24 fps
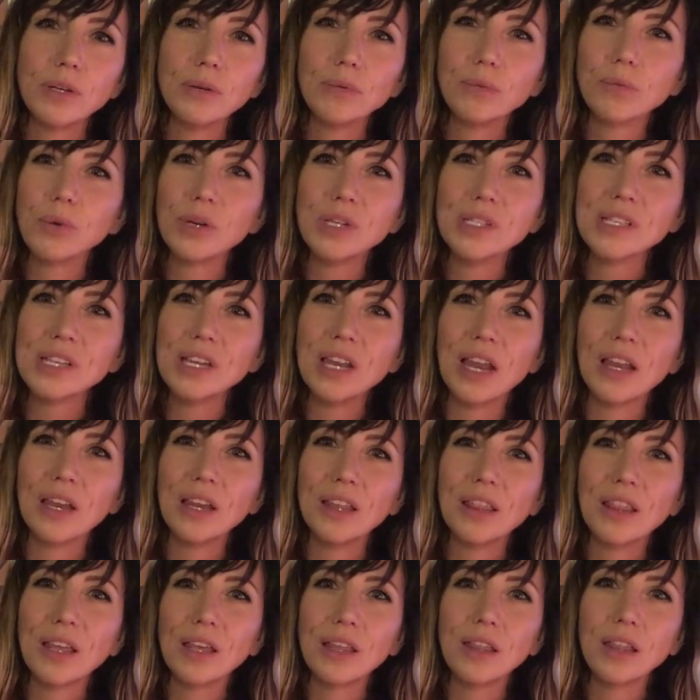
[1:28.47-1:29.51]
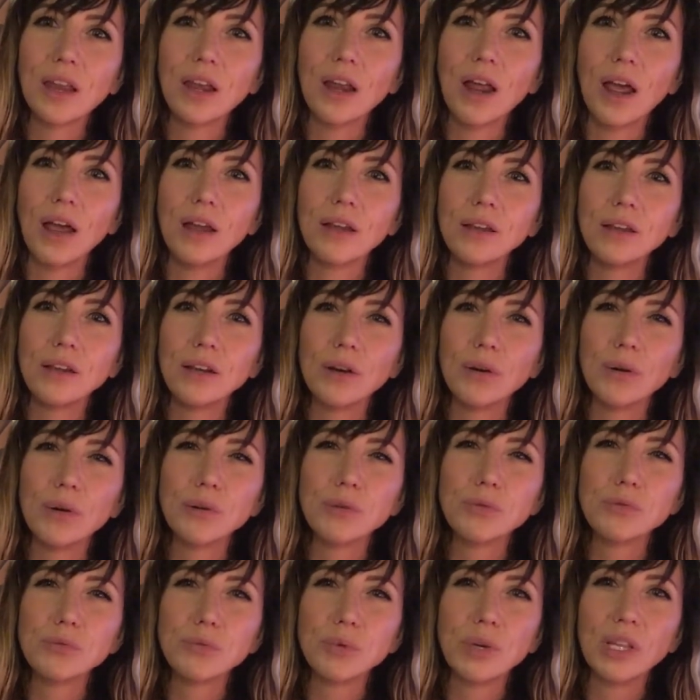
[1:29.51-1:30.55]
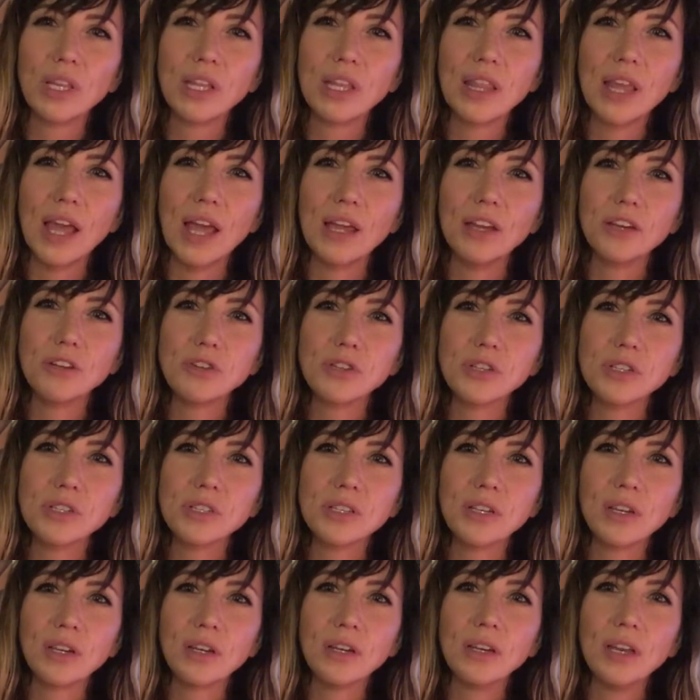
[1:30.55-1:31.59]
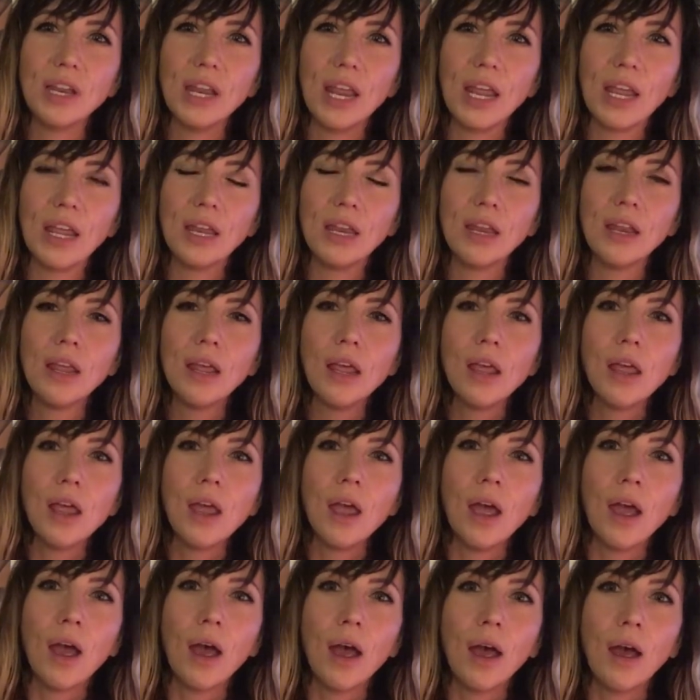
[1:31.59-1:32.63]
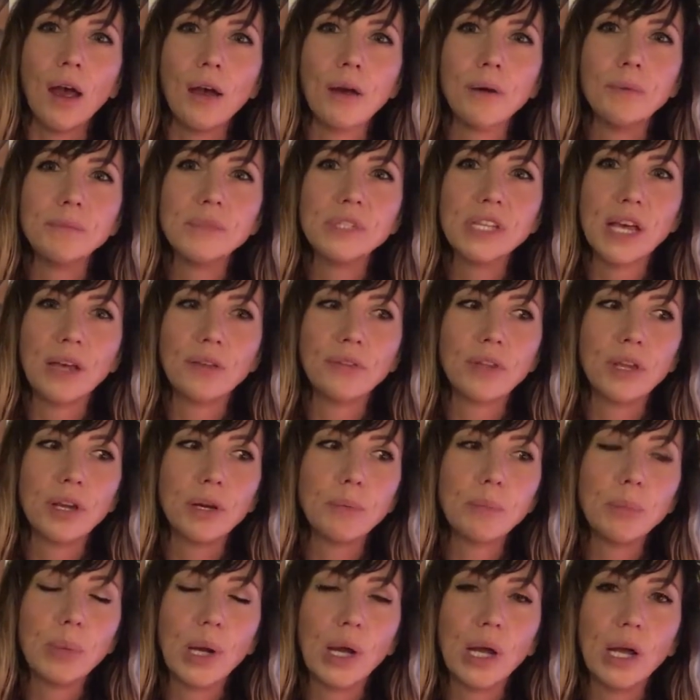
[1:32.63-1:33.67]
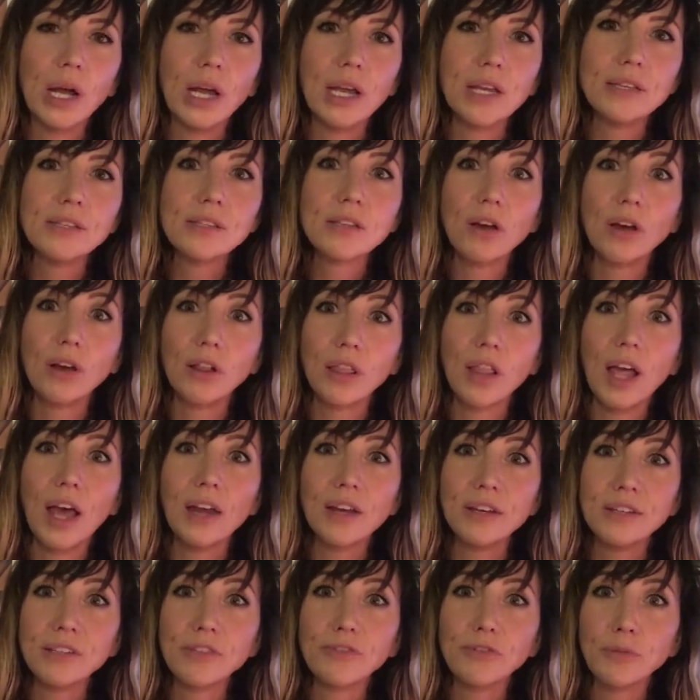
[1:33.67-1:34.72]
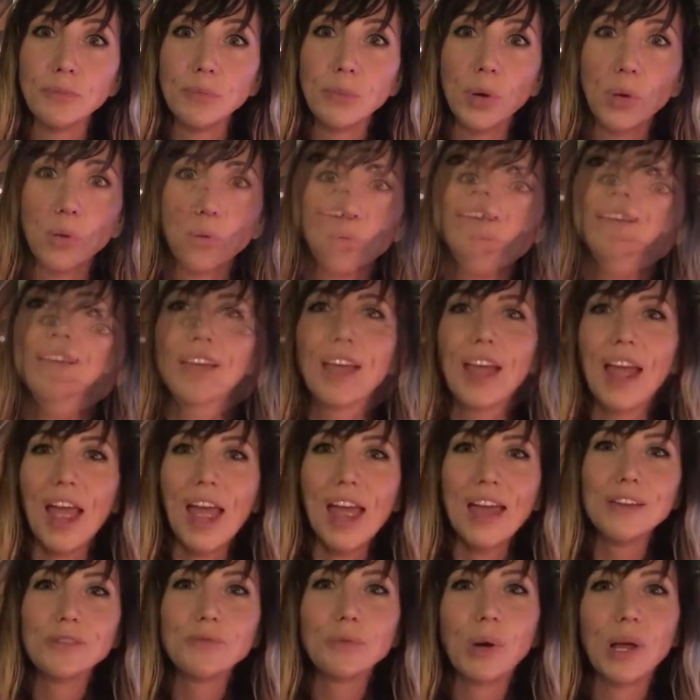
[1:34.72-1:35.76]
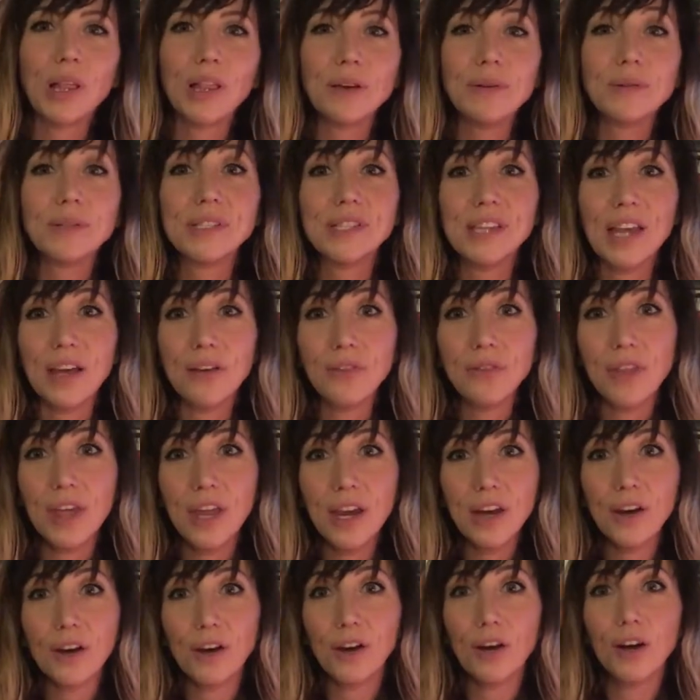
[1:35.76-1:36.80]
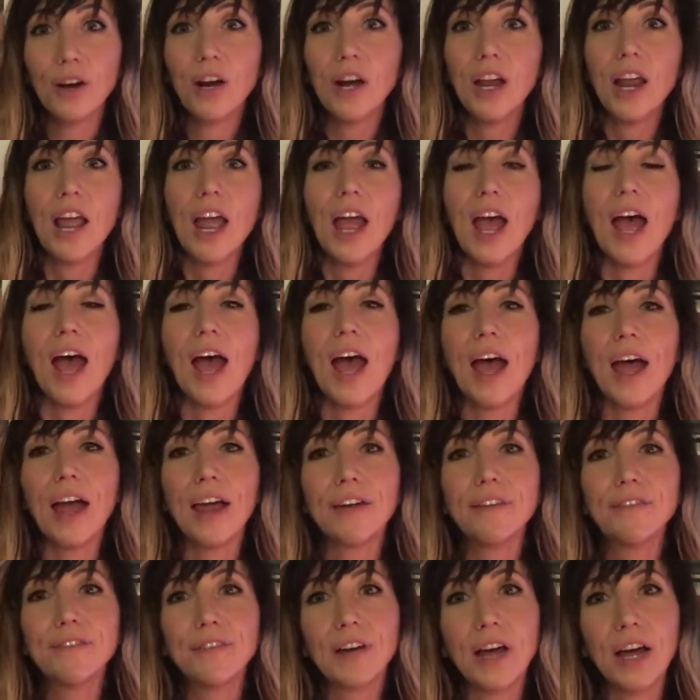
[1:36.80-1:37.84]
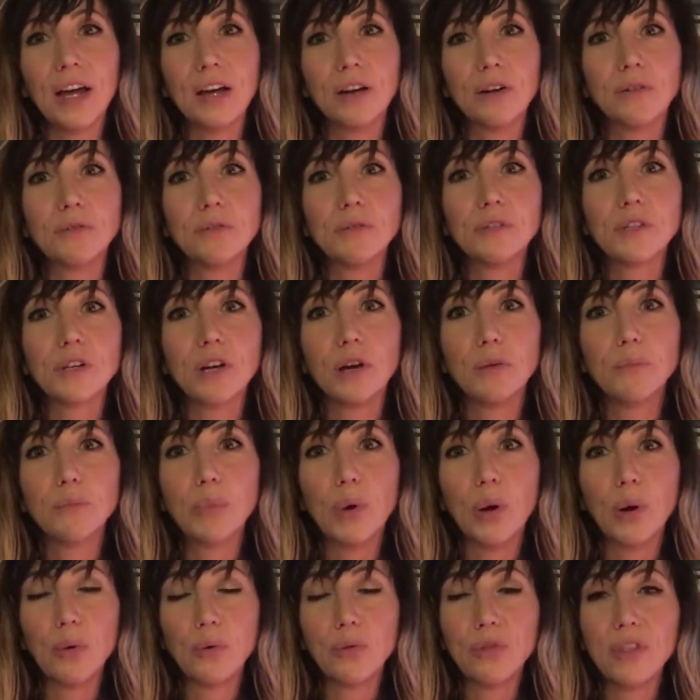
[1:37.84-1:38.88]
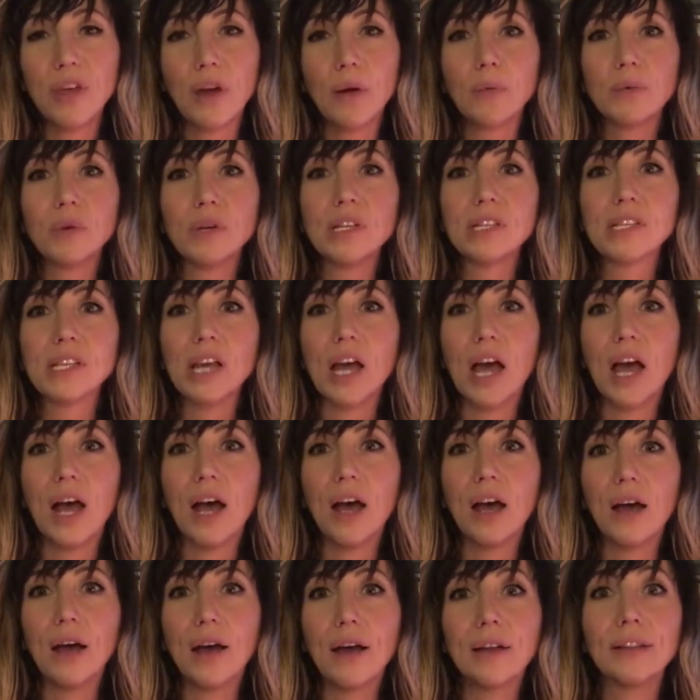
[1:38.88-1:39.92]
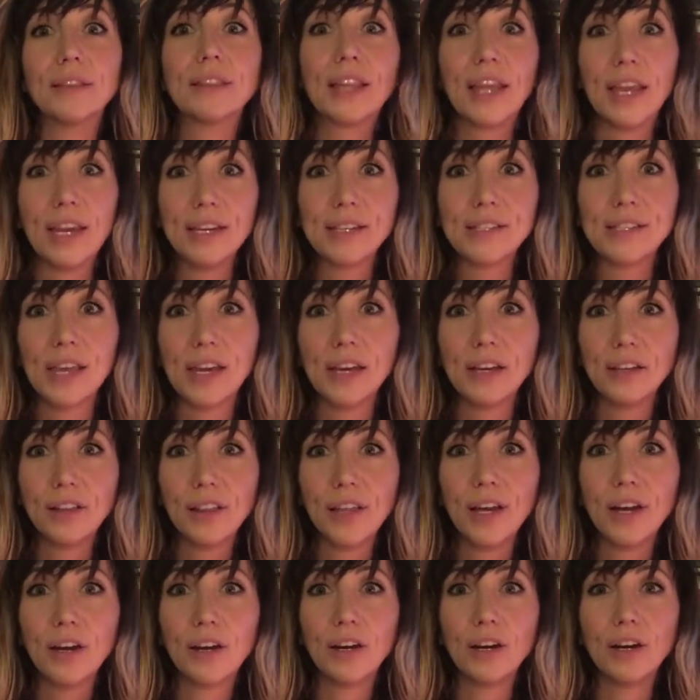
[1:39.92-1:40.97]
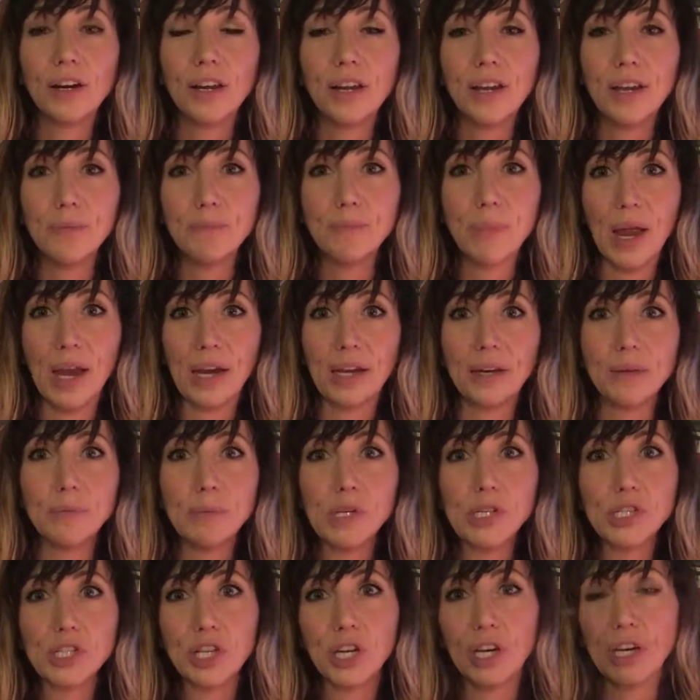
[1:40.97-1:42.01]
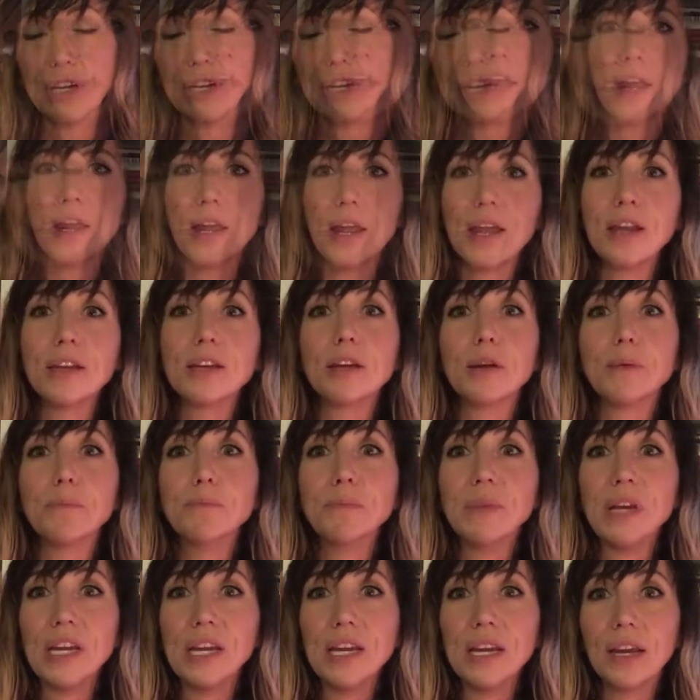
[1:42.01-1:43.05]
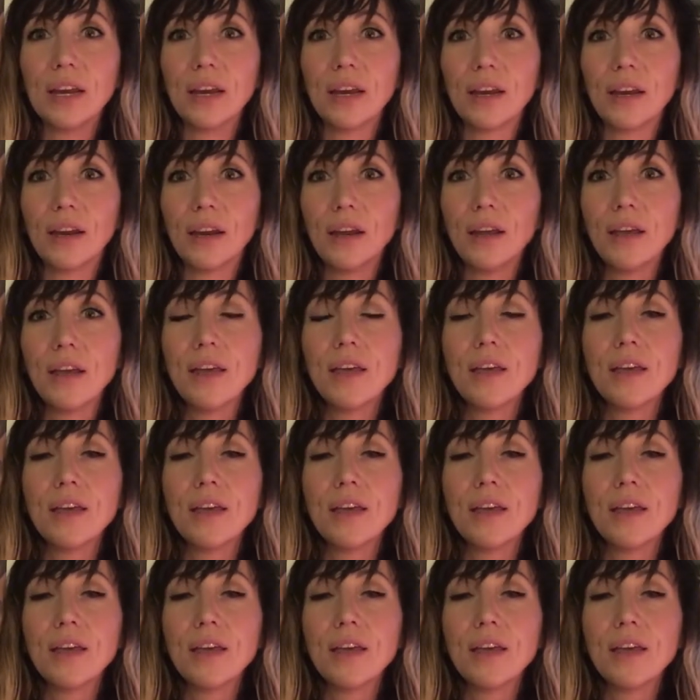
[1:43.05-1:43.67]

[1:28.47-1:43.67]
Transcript: wasn't anything that you know I was really that interested in um, down there but I saw a lot of different boats and while I was down there I found a boat that was on Lake St. Clair it, back in Michigan. I ended up meeting